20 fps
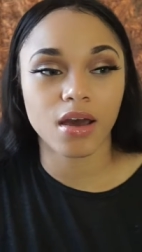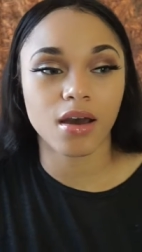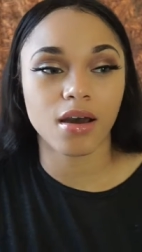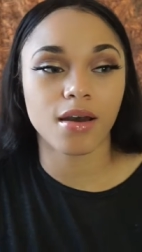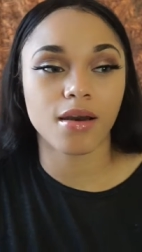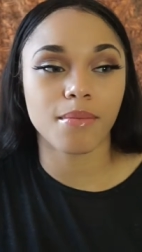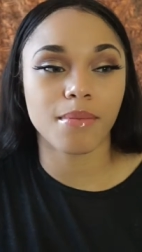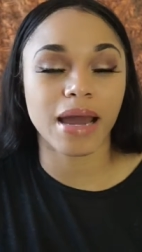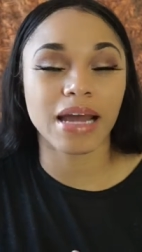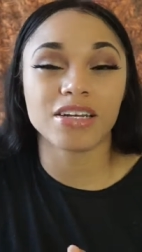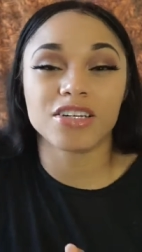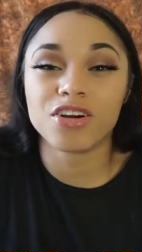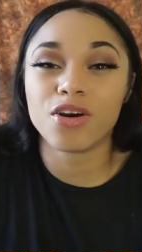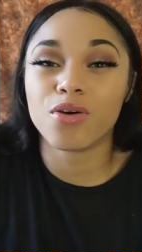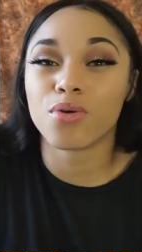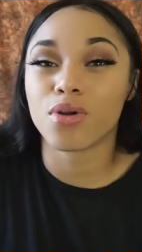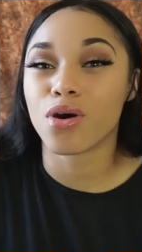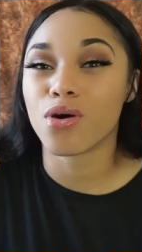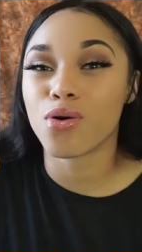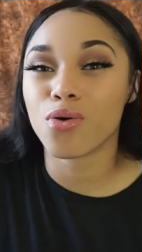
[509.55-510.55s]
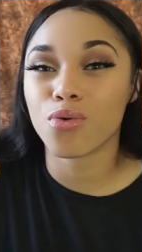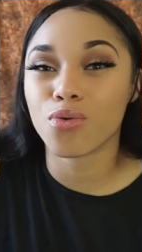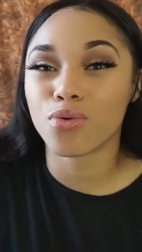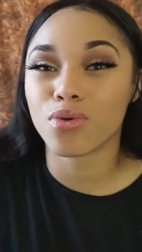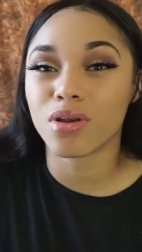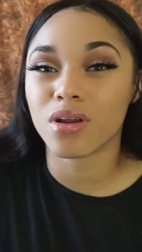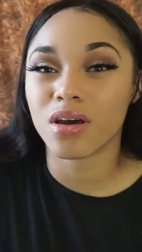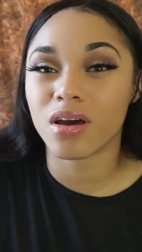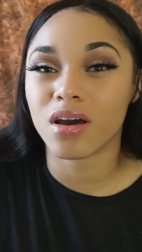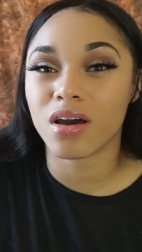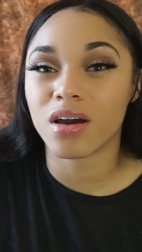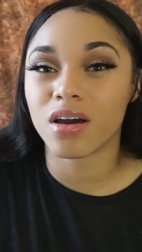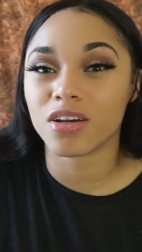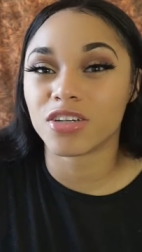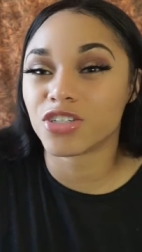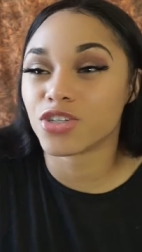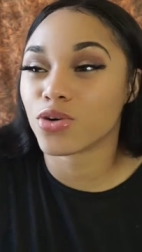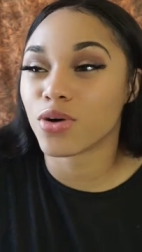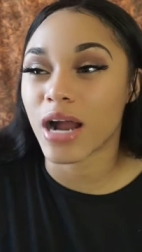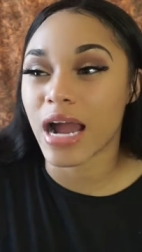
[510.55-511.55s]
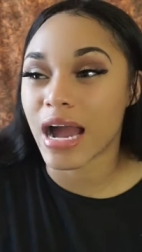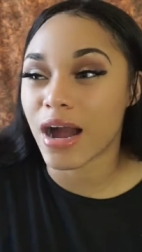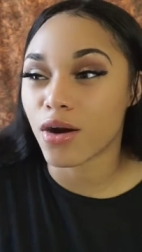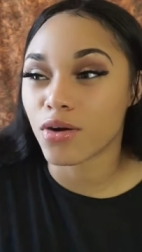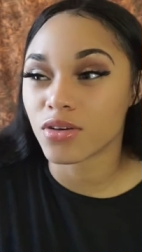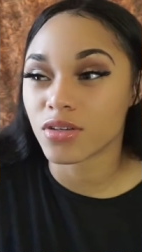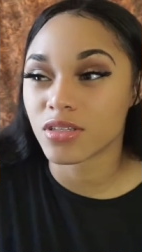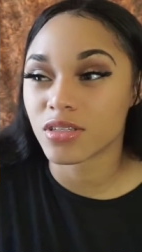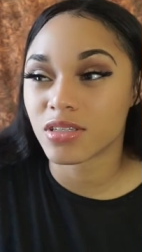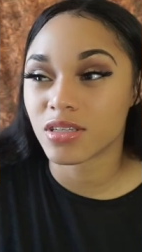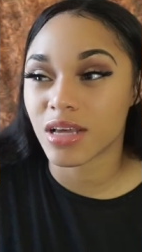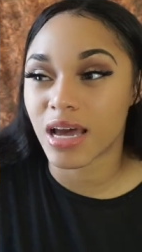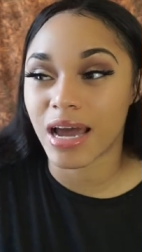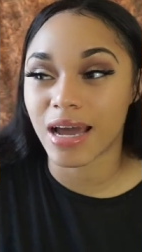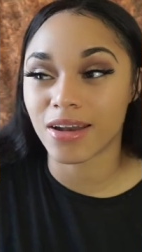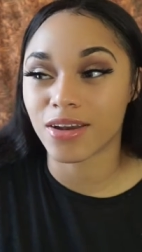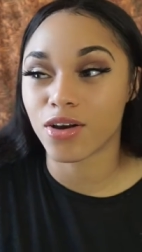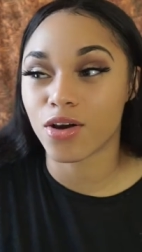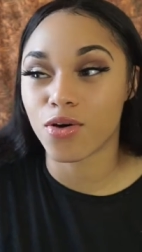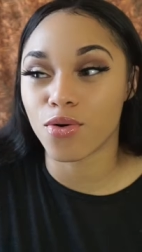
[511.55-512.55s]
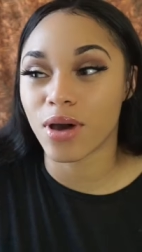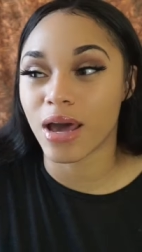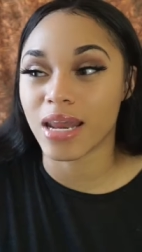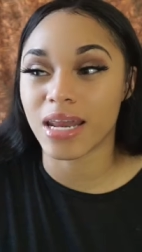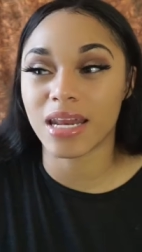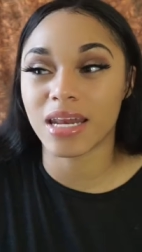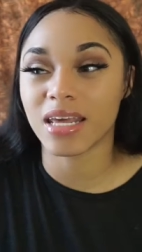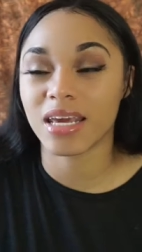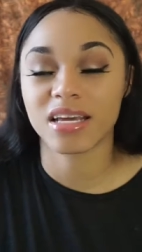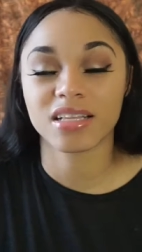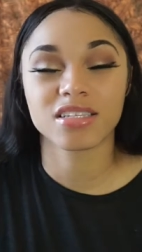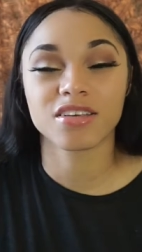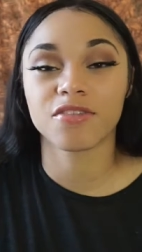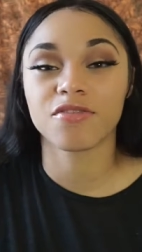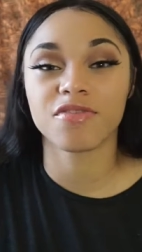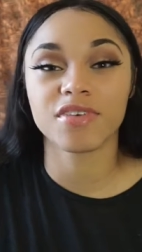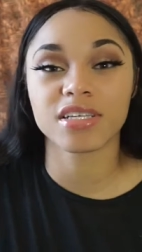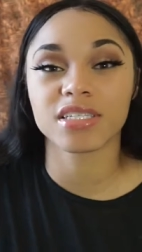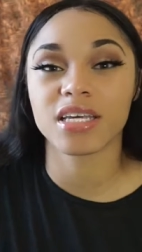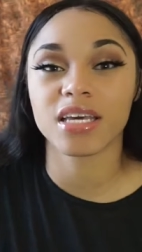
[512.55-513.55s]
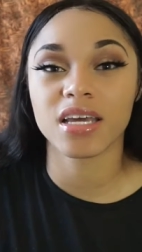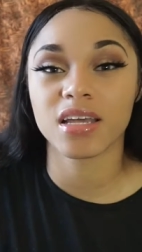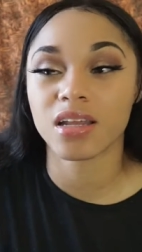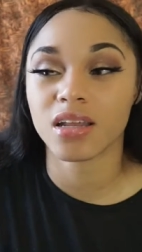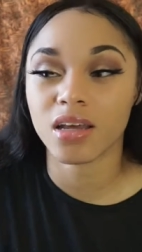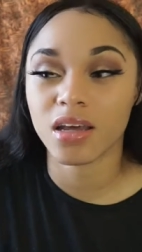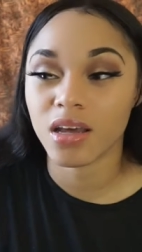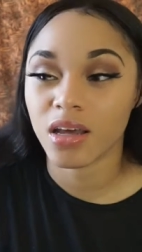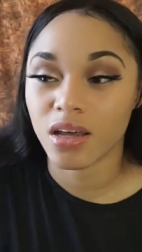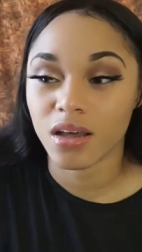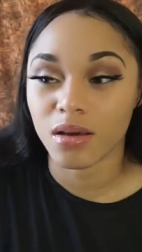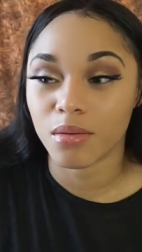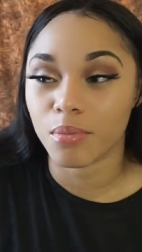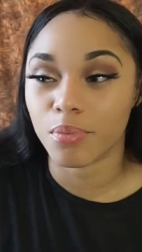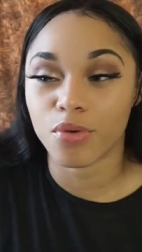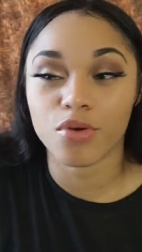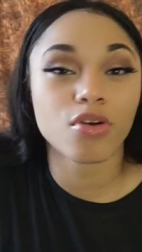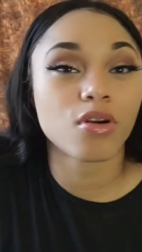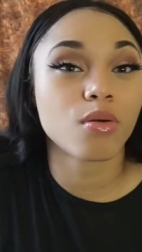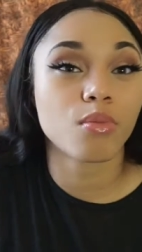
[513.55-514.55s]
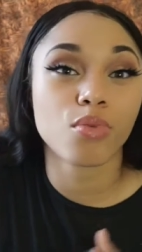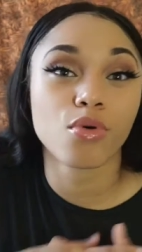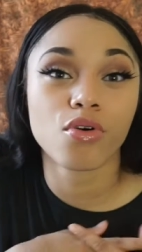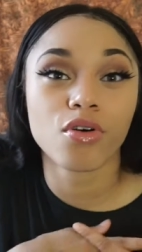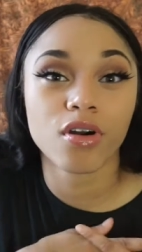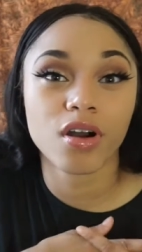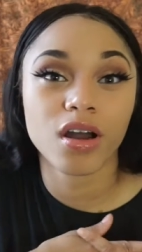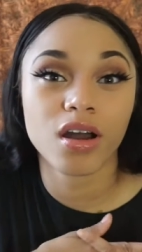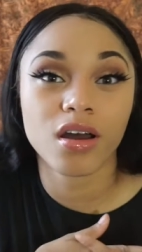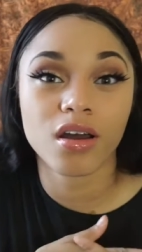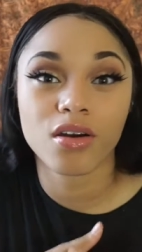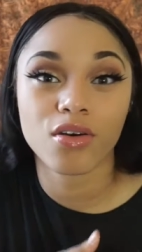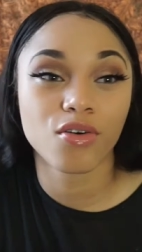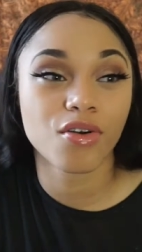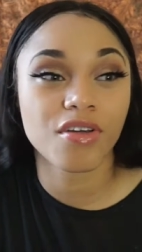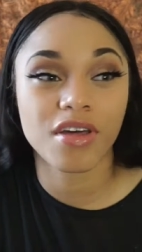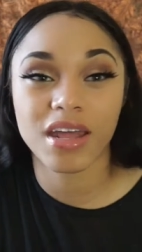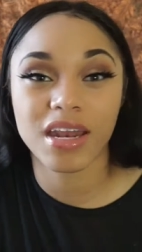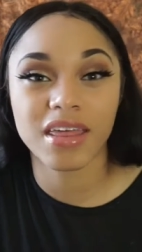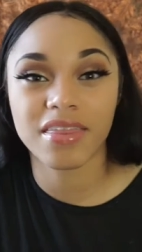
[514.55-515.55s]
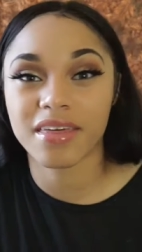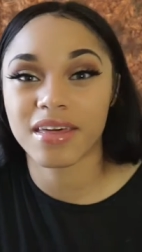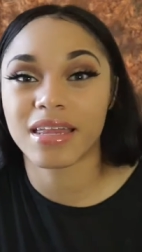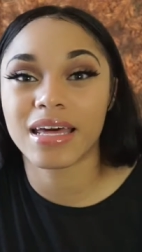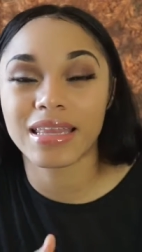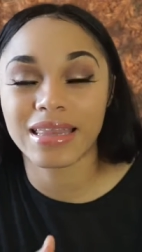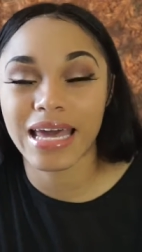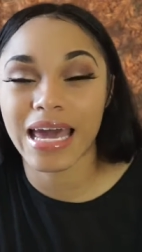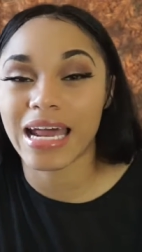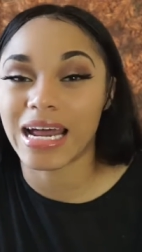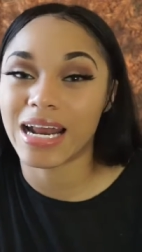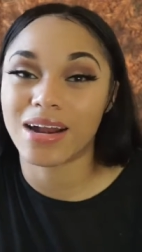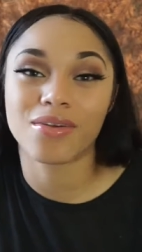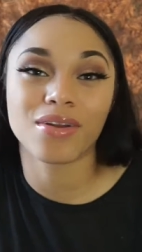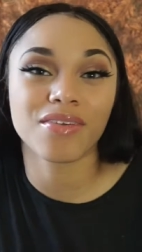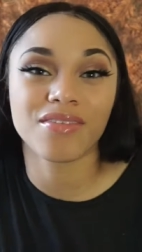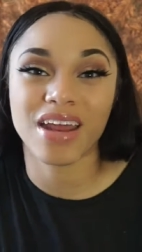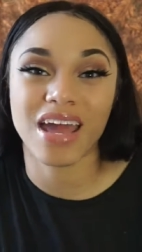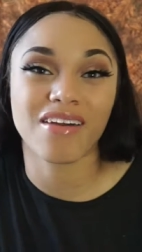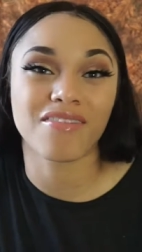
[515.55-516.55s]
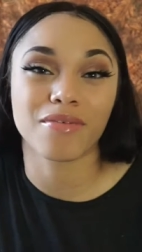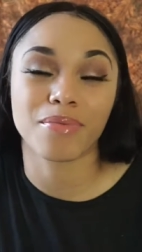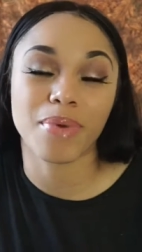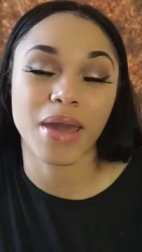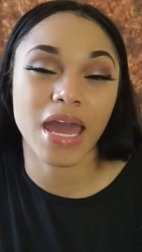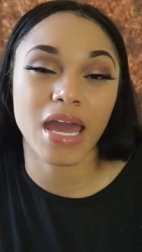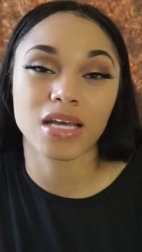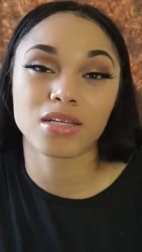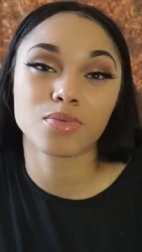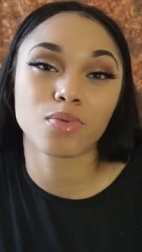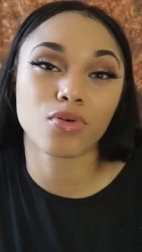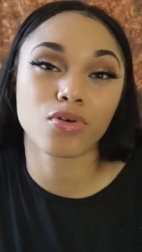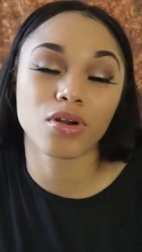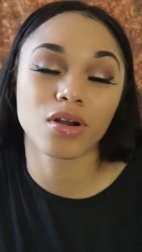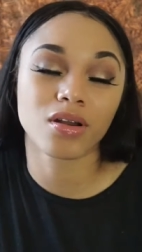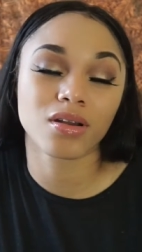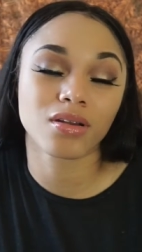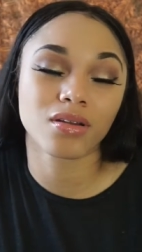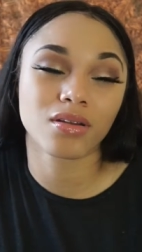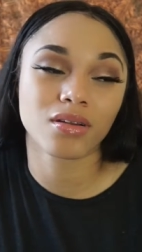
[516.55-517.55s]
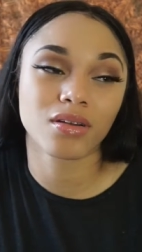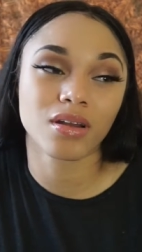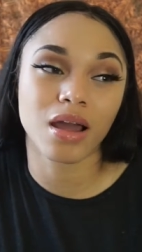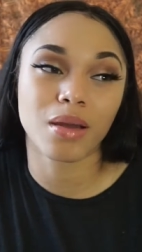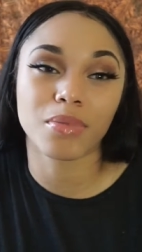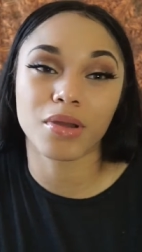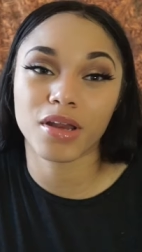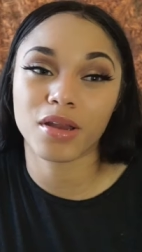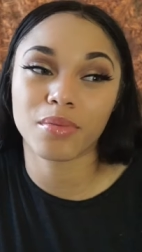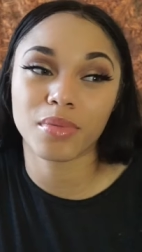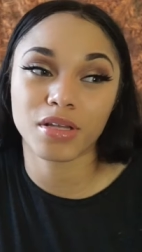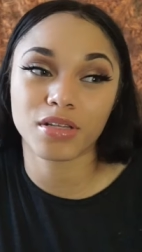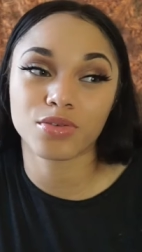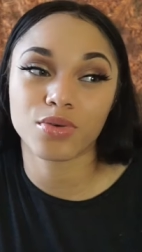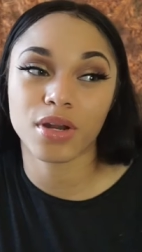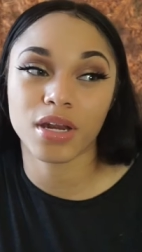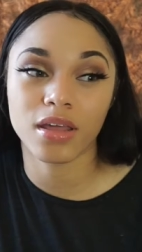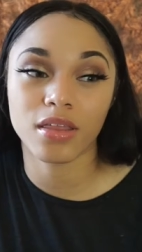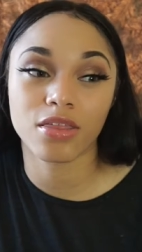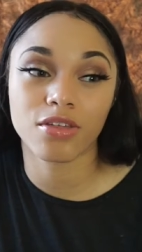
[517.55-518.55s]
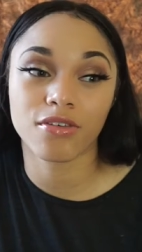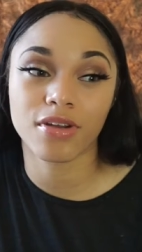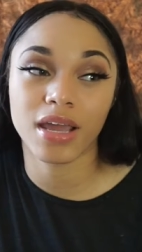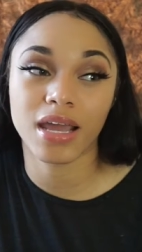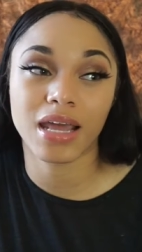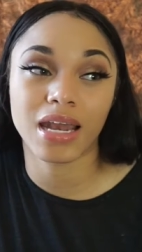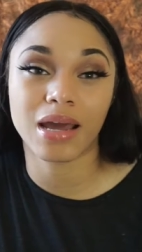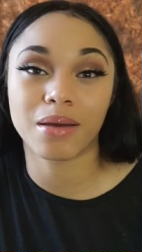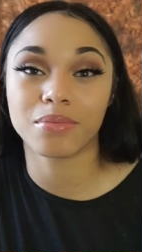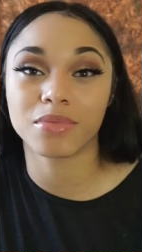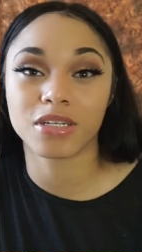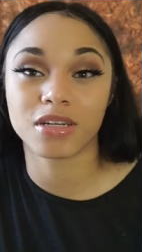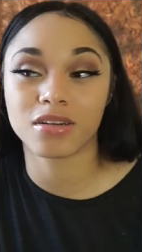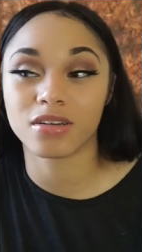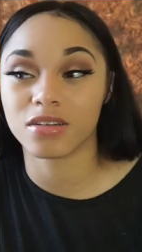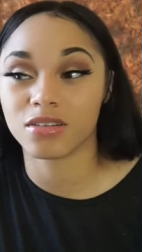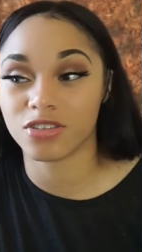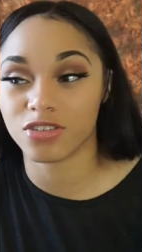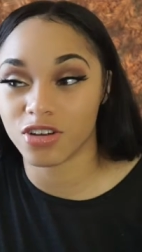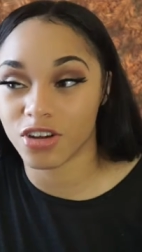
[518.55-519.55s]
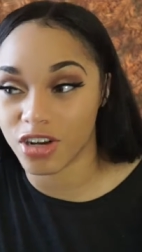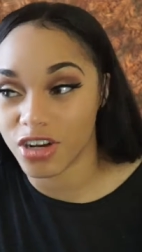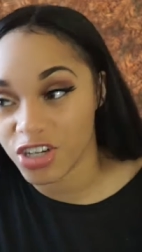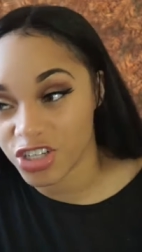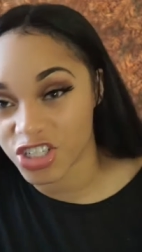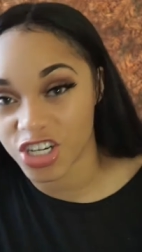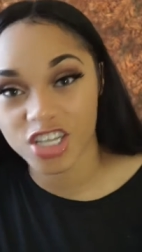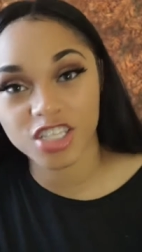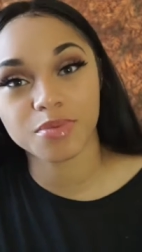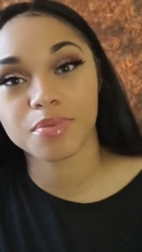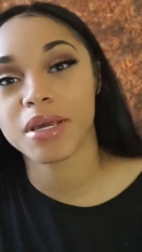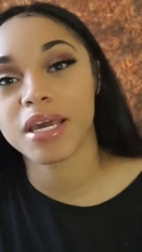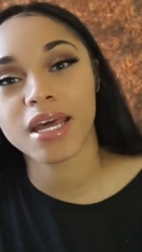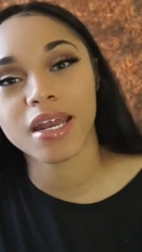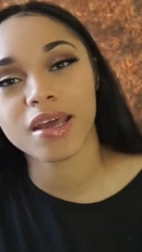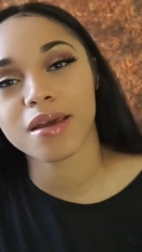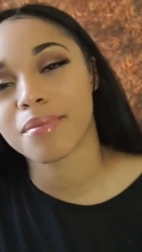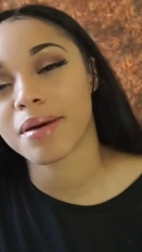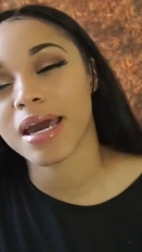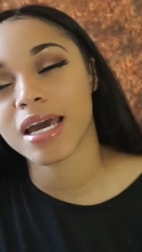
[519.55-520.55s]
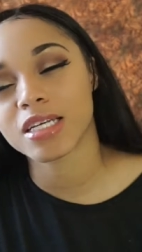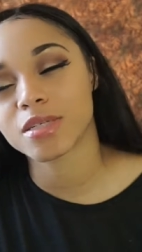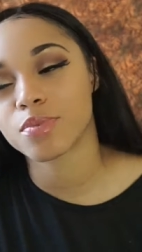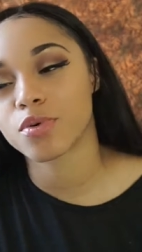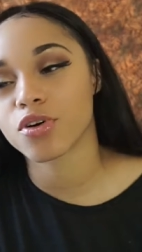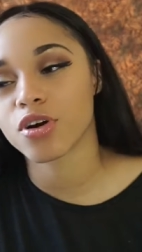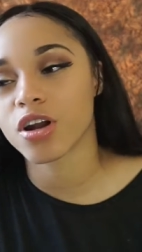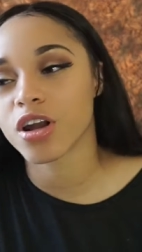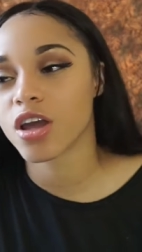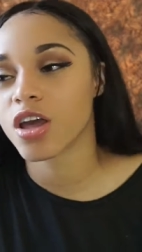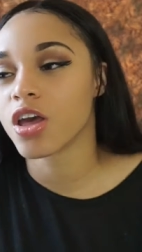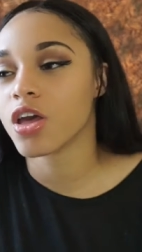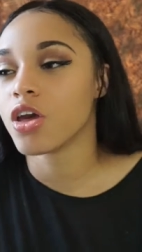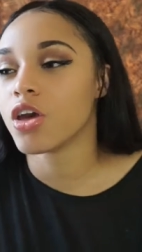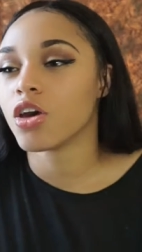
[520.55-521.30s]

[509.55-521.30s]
I don't own a shore house. I didn't get to visit Bora Bora or anything like that. I don't even have a passport. I'm gonna be 23 and I'm gonna just be getting a passport.